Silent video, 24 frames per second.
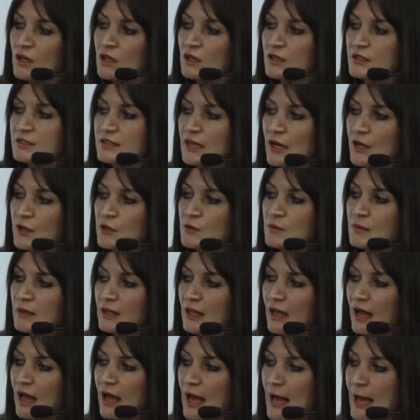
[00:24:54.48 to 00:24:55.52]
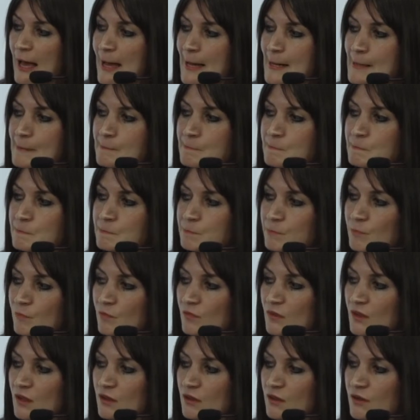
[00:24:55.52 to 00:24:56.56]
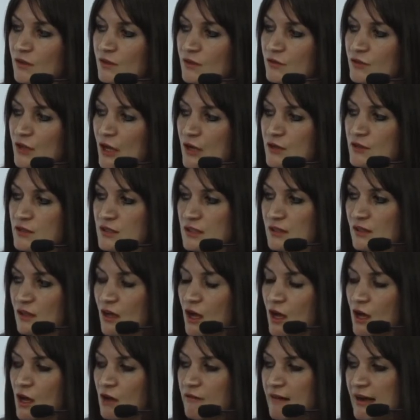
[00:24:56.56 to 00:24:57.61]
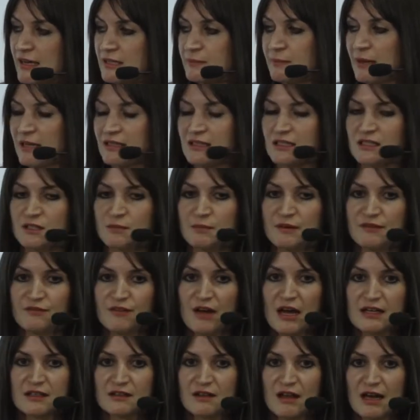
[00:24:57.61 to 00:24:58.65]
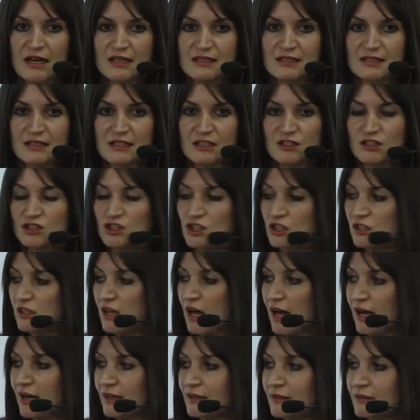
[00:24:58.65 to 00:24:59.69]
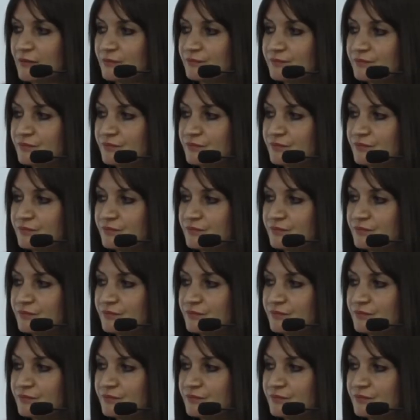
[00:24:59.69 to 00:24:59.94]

So those are expected to be finalised in July.